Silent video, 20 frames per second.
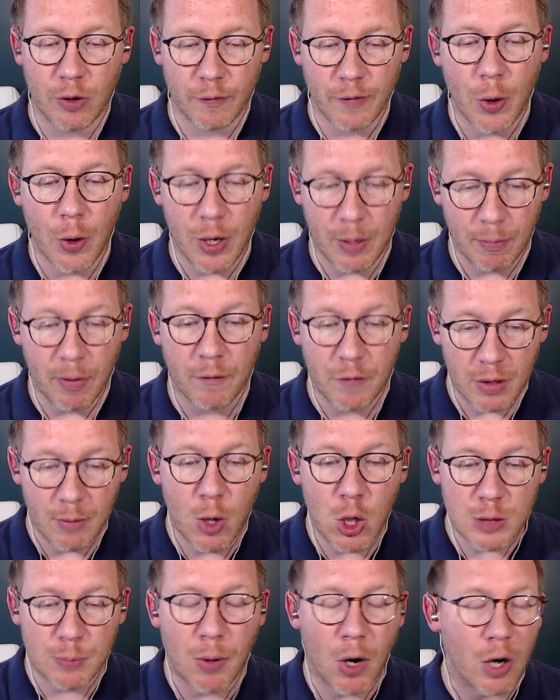voting. But for the
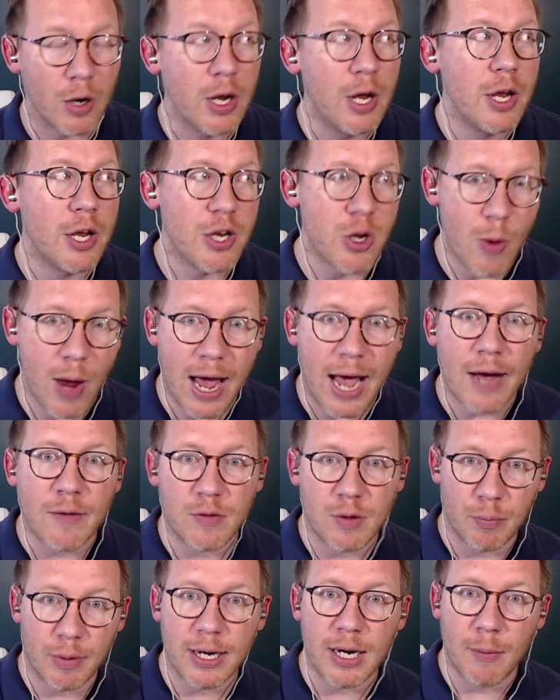most part, you have
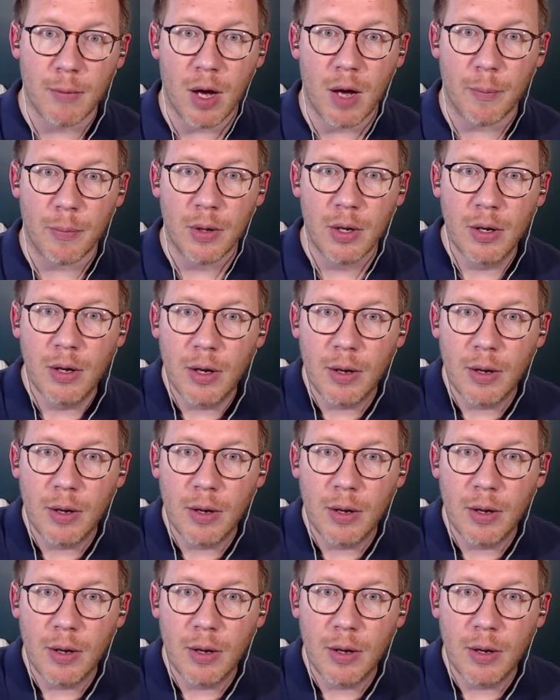to bring him up